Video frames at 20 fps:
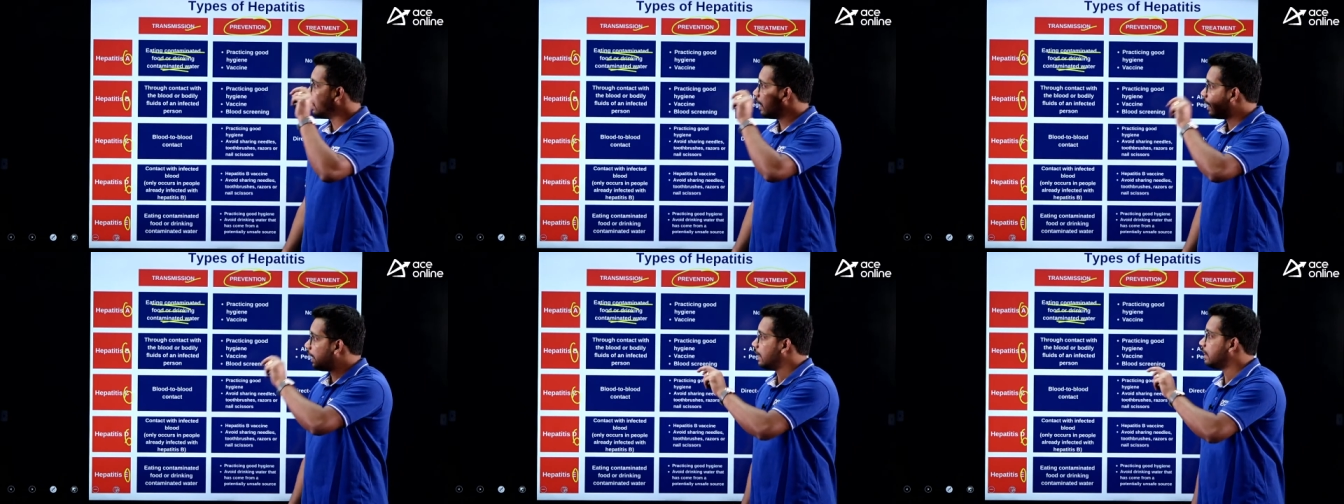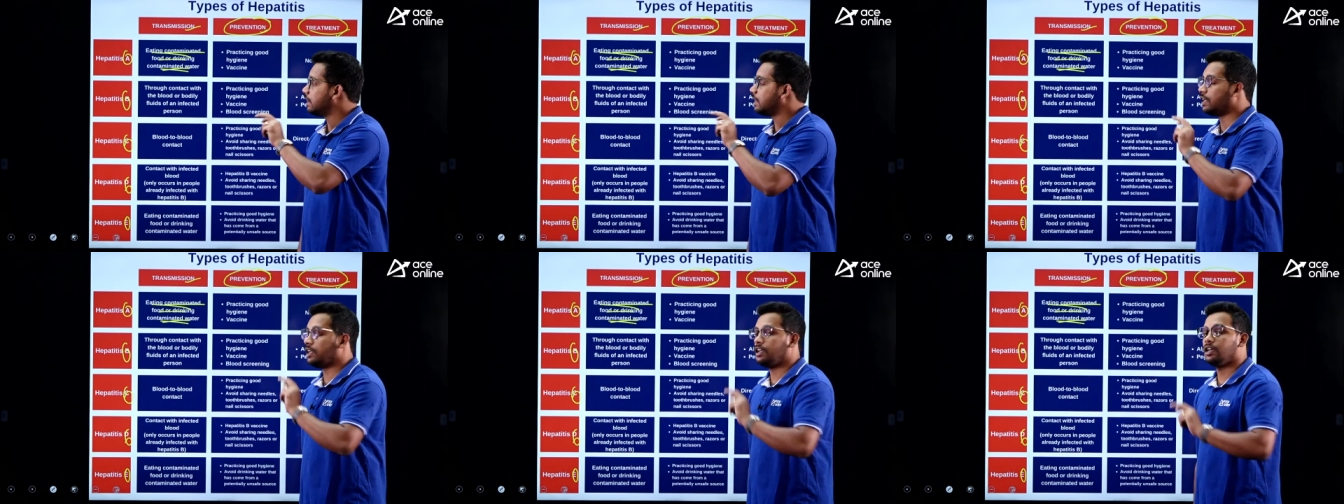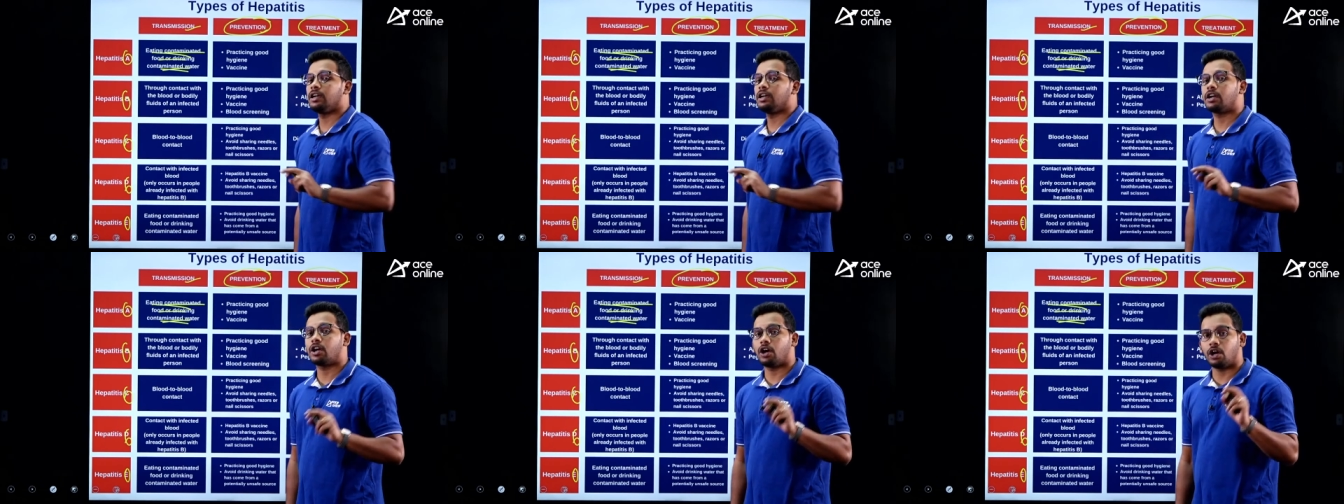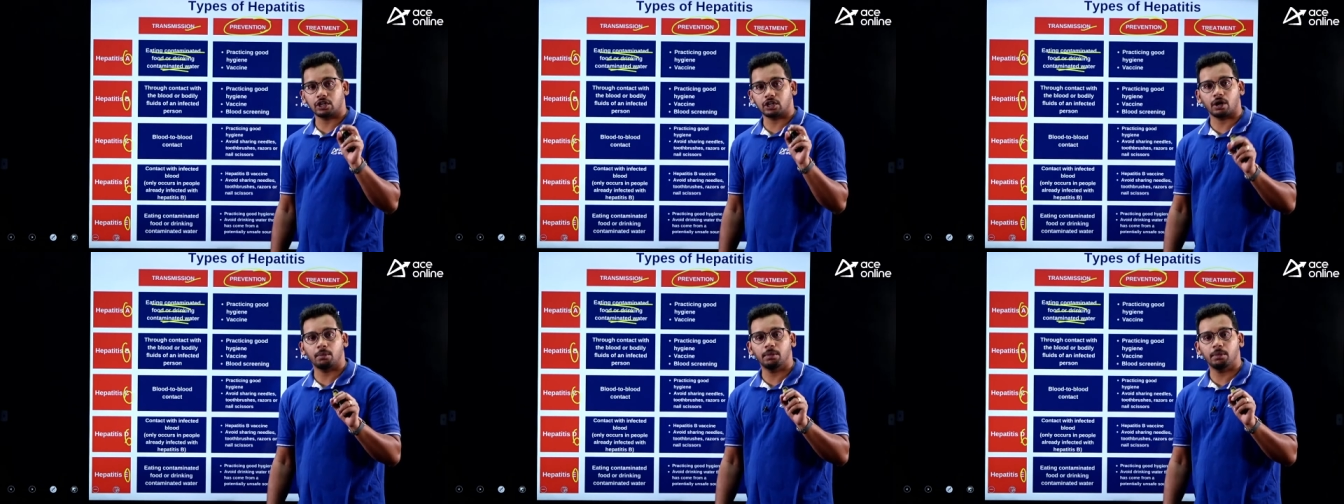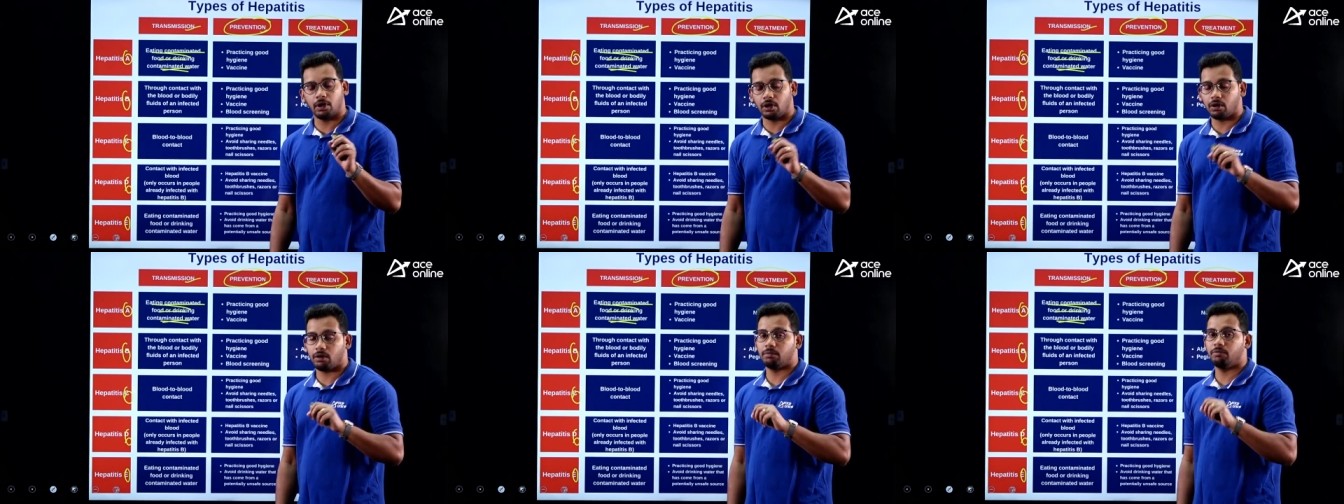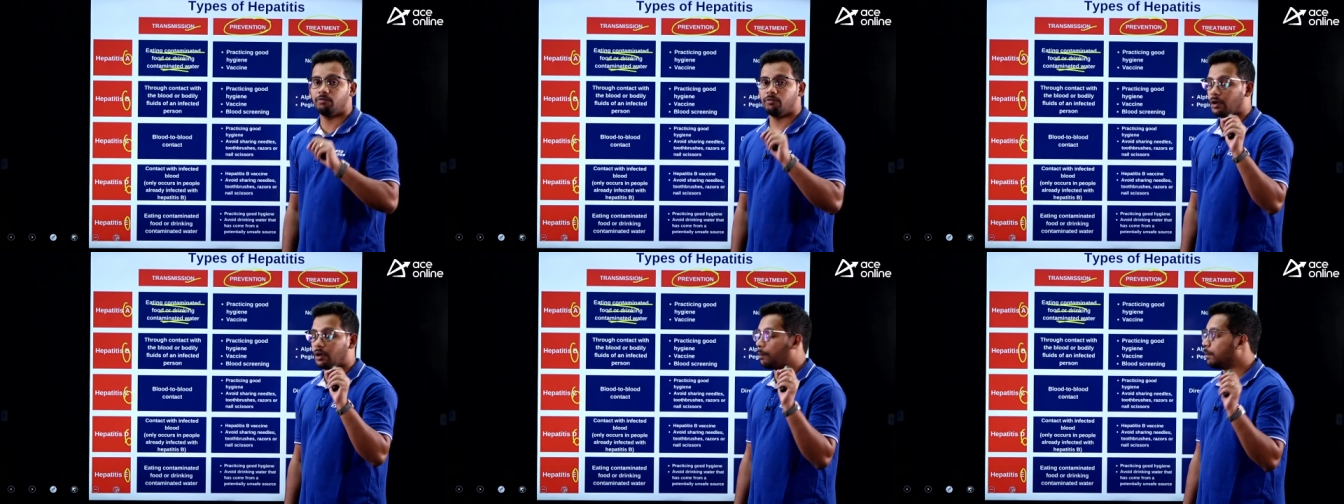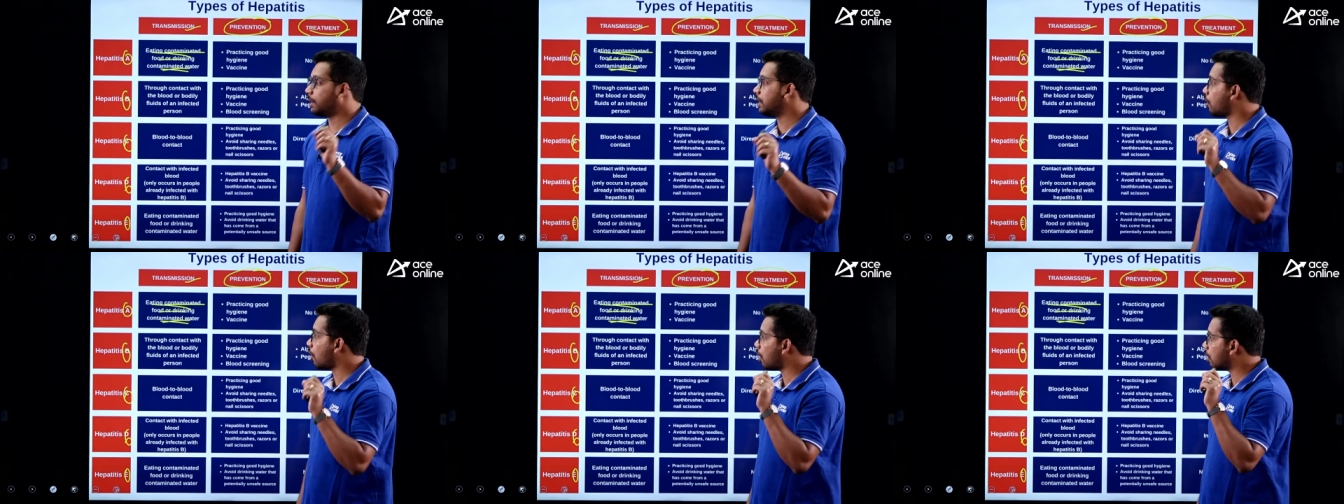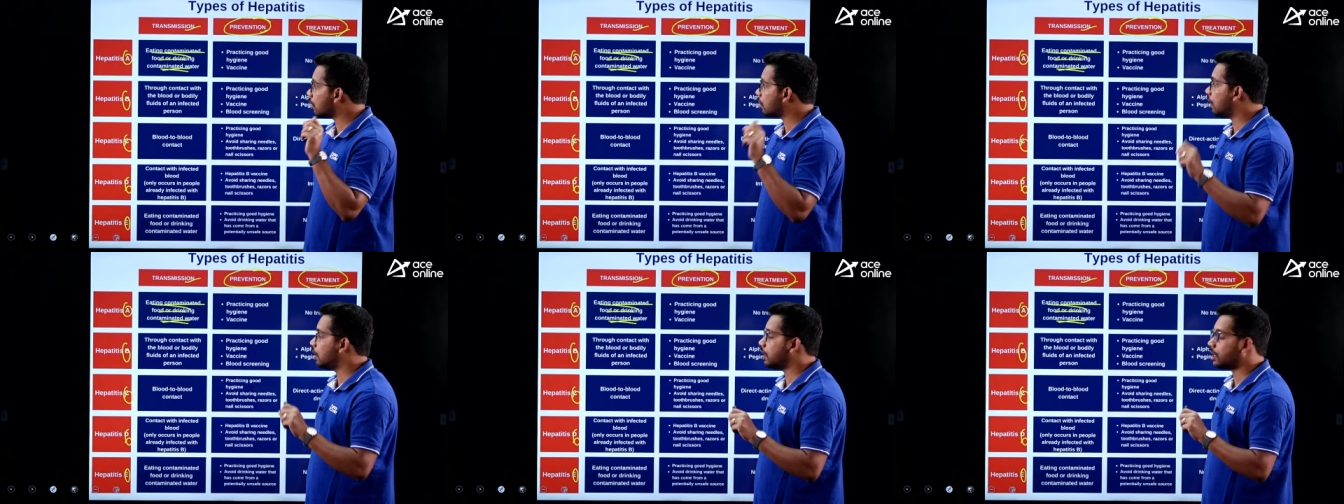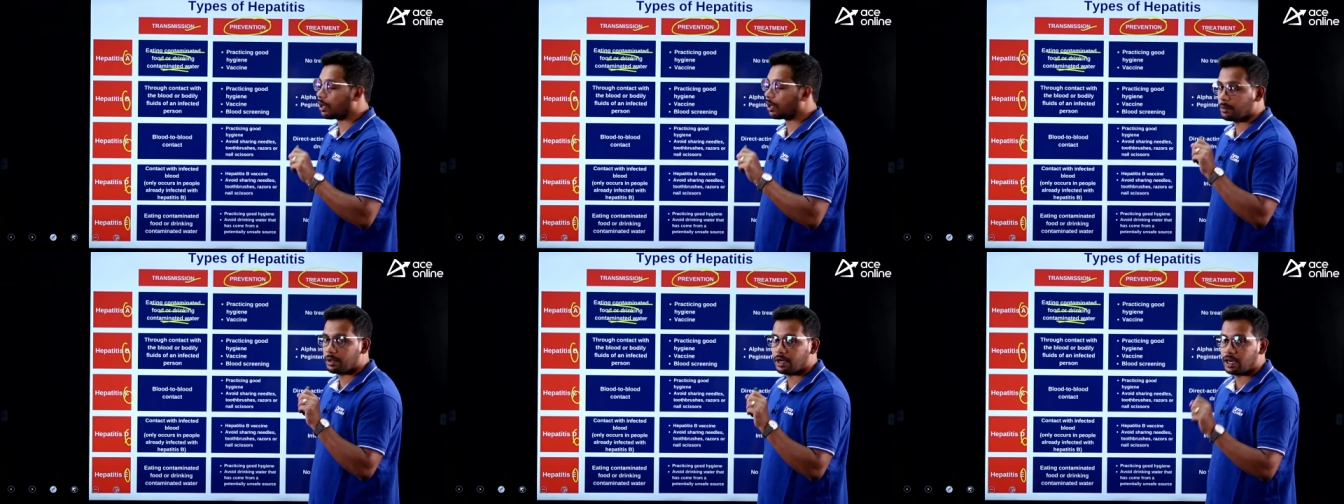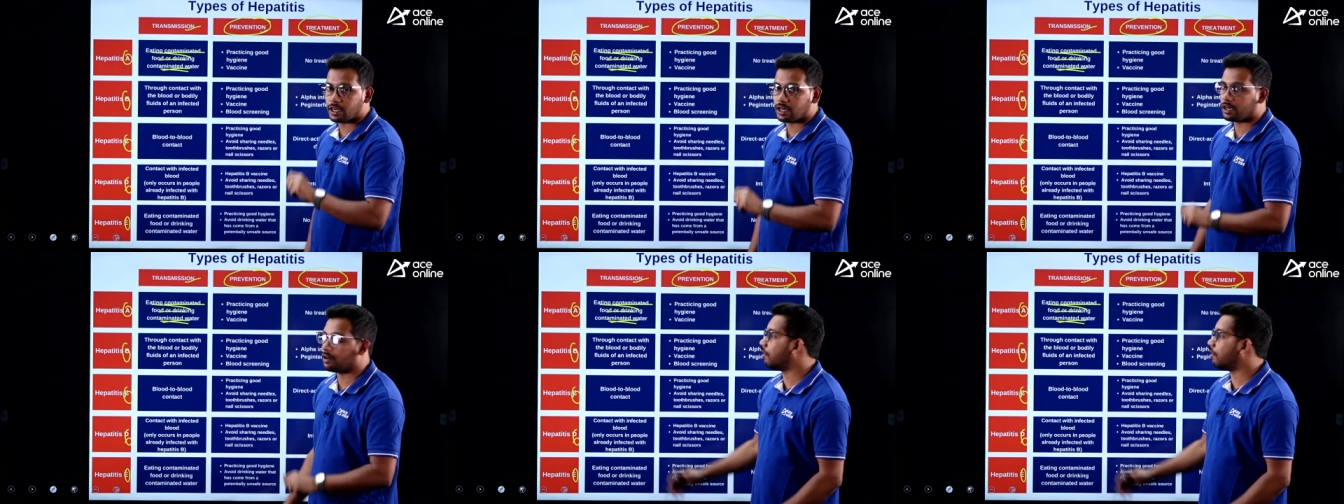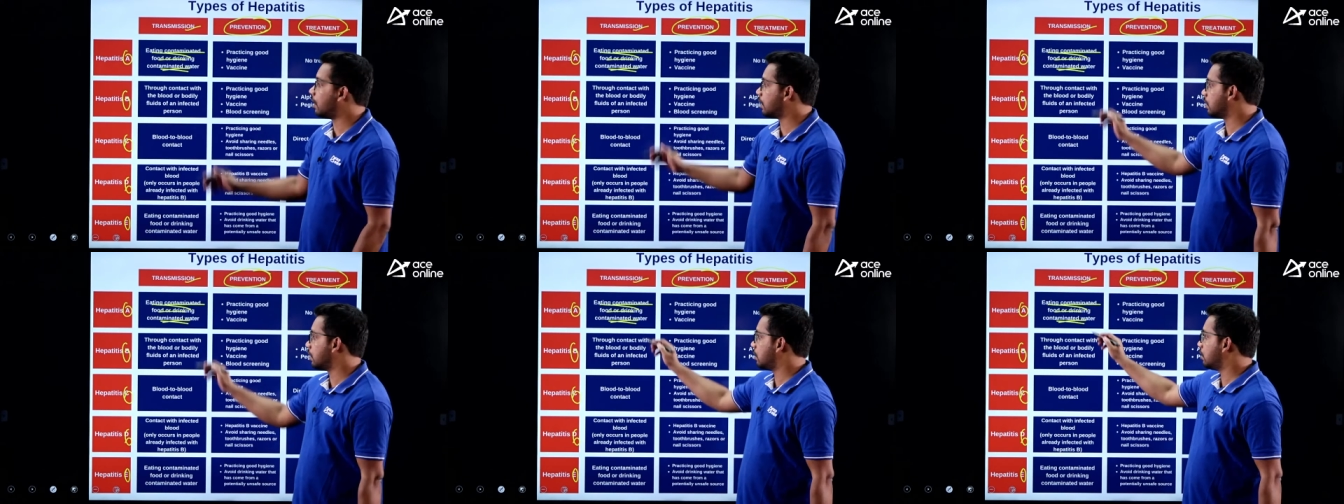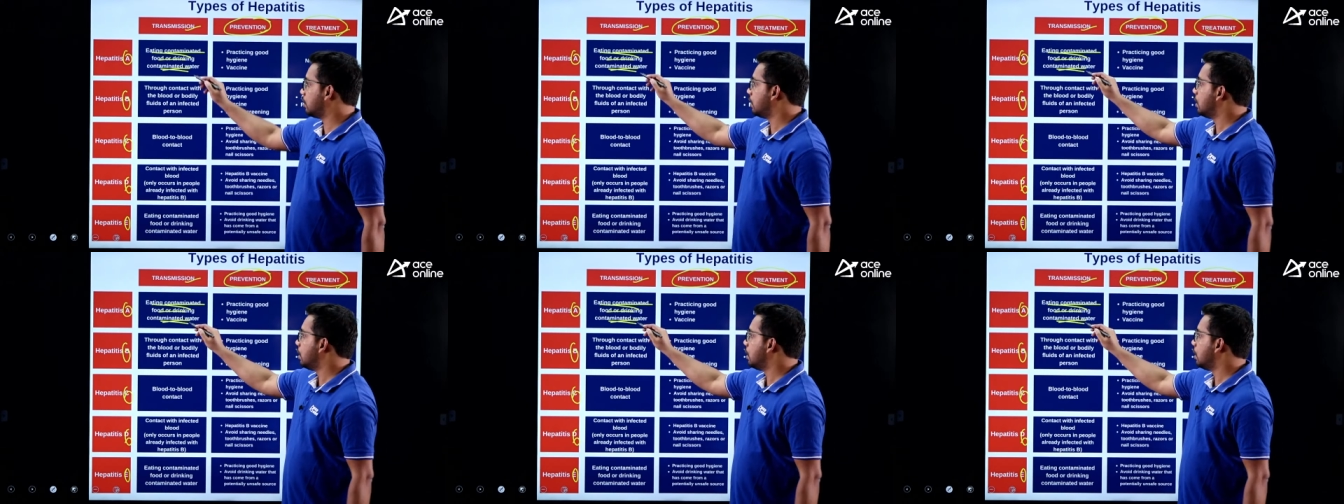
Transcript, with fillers: healthy contam uh, I mean non-contaminated water.